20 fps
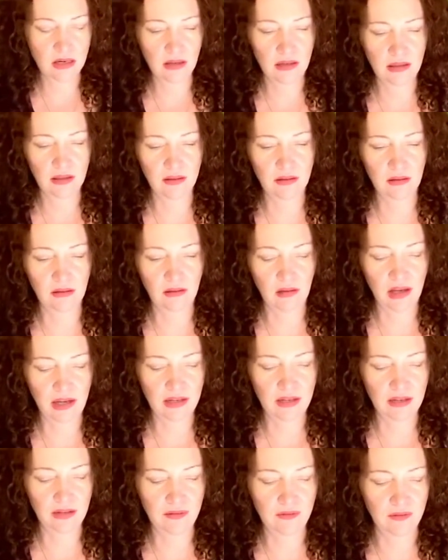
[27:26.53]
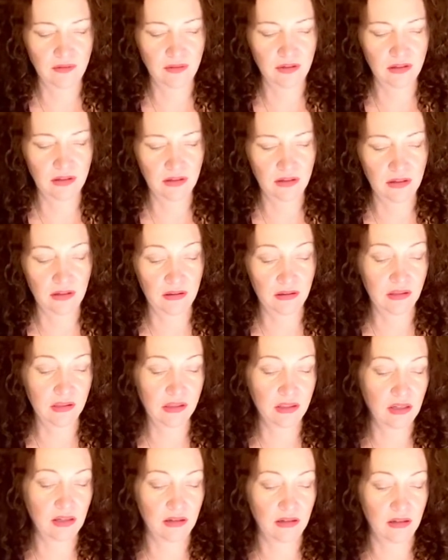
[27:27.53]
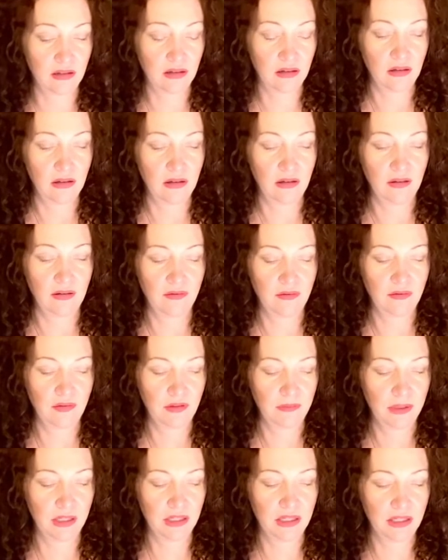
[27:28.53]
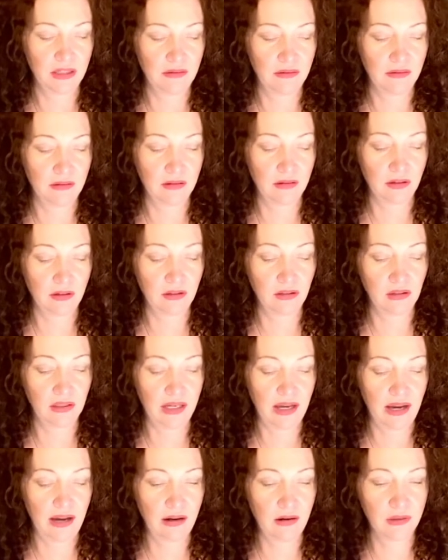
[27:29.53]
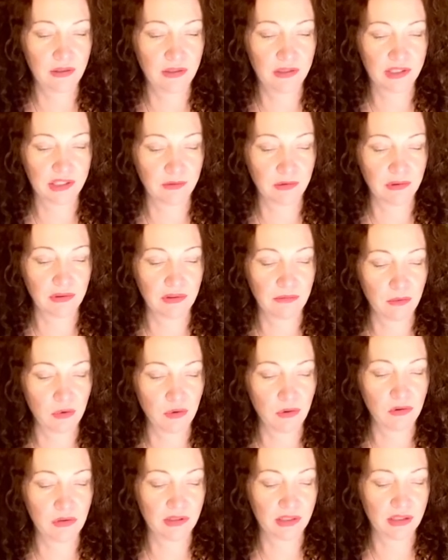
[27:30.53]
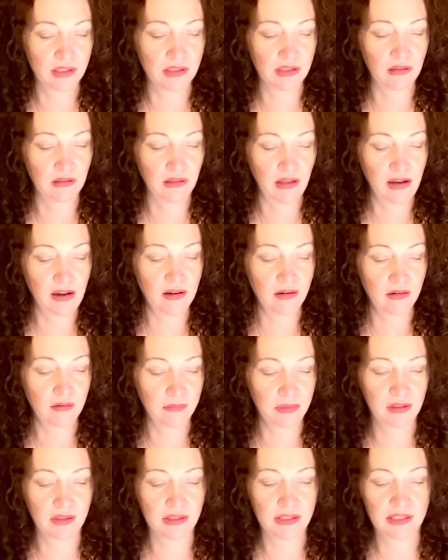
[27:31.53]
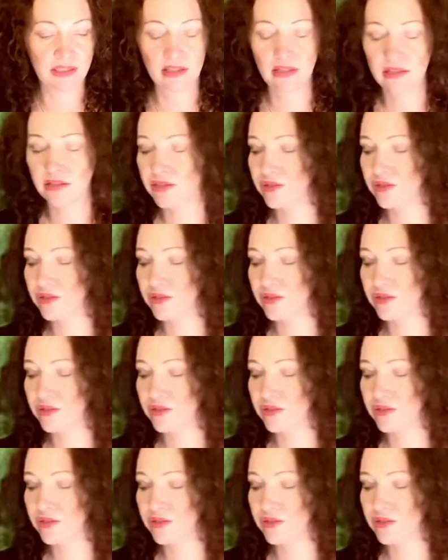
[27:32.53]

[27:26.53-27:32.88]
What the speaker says: in the light of the, looks like the early hours when the moon is still out, but the sun is